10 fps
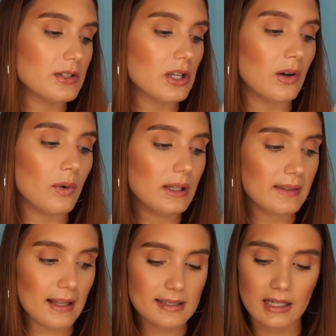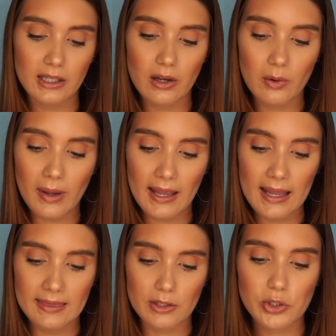So that's going to go away
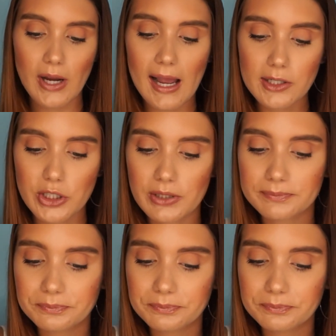in the trash.